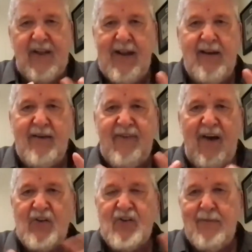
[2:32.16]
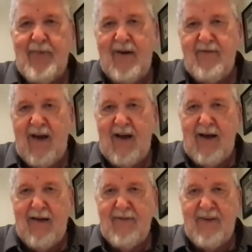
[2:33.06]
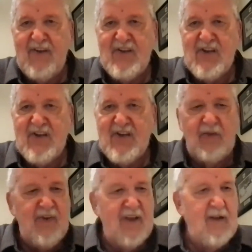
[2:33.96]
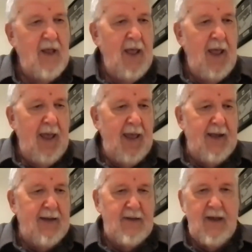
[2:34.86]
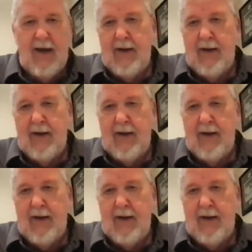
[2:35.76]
Canadian Fellowship of Evangelicals, and